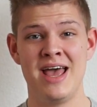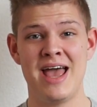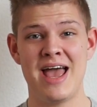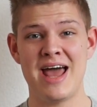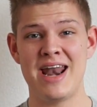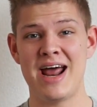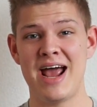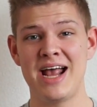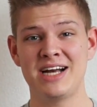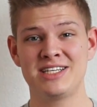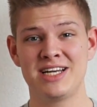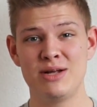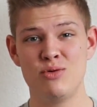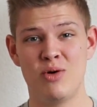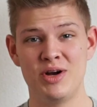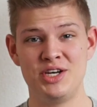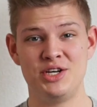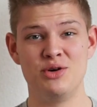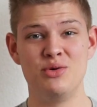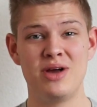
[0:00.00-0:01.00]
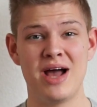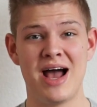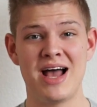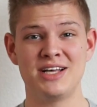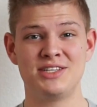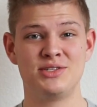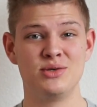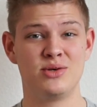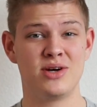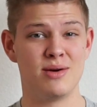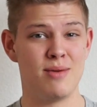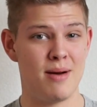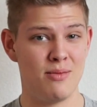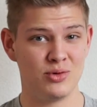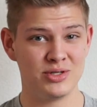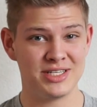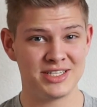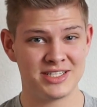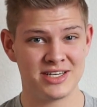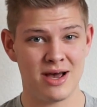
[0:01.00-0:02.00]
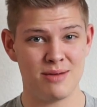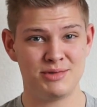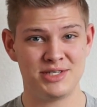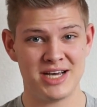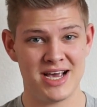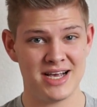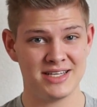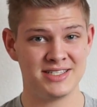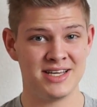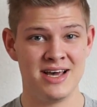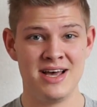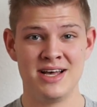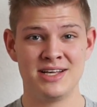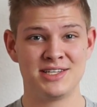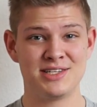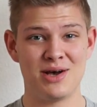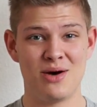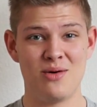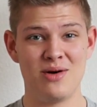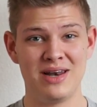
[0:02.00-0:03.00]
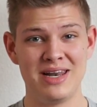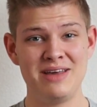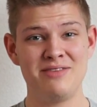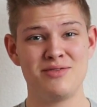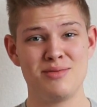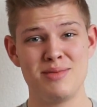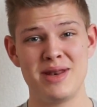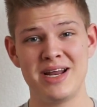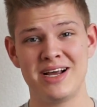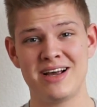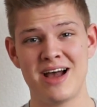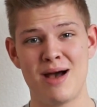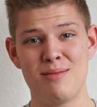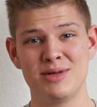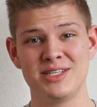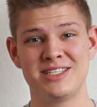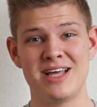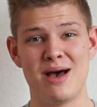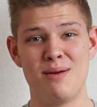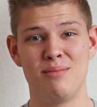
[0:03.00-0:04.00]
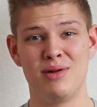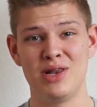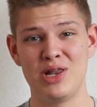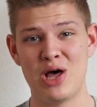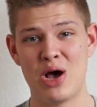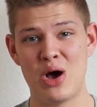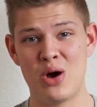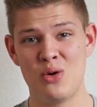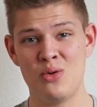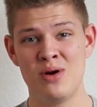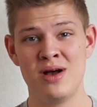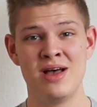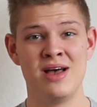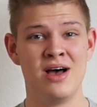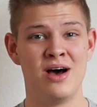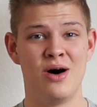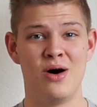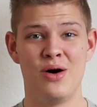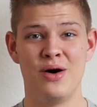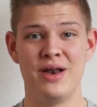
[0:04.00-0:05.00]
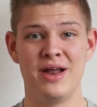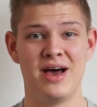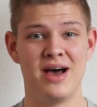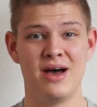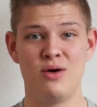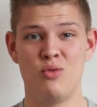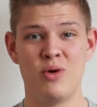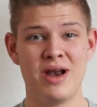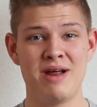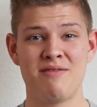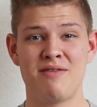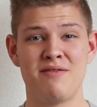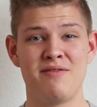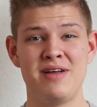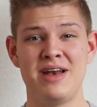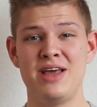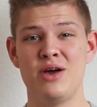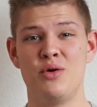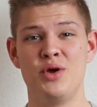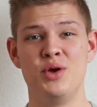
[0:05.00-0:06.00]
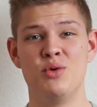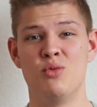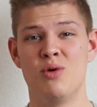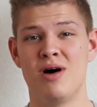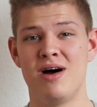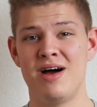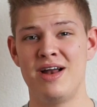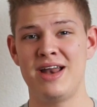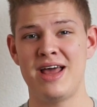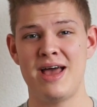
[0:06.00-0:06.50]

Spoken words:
And I actually want you guys to come up with the subjects, so leave them in the comments down below on whatever video you want.